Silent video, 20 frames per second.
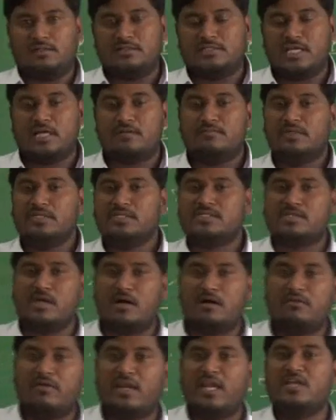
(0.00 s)
German
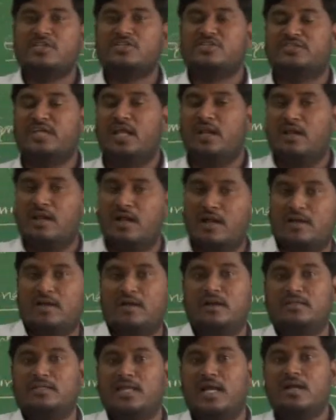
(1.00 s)
sovereigns, they
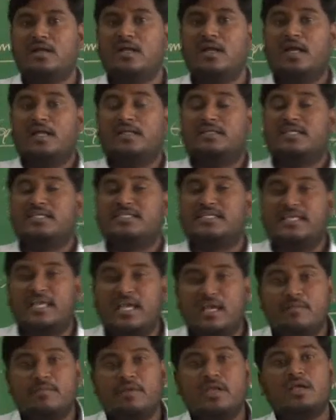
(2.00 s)
learned that this
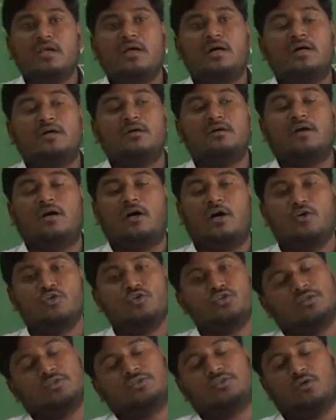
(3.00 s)
gaming
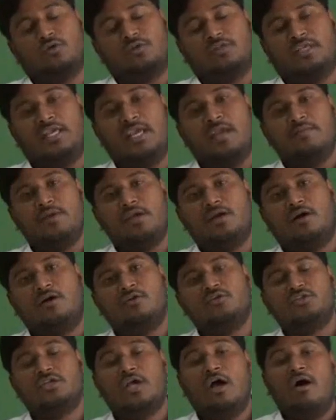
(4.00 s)
house or
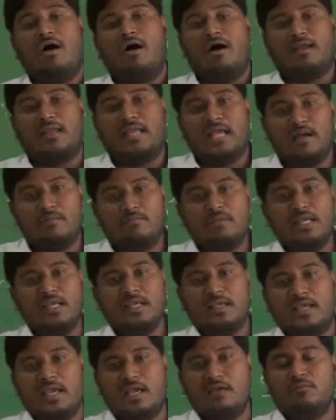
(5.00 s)

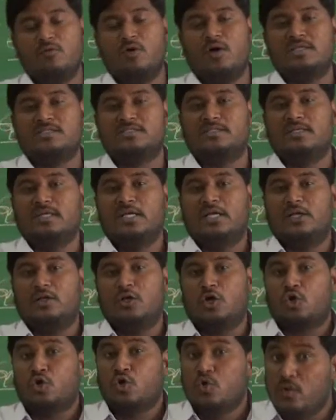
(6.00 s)
gambling game was, you
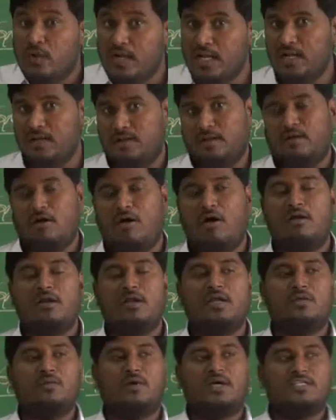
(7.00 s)
know, ruining, or
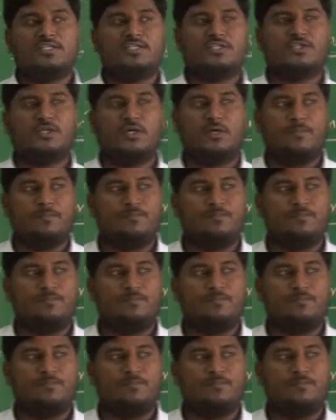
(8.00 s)
it was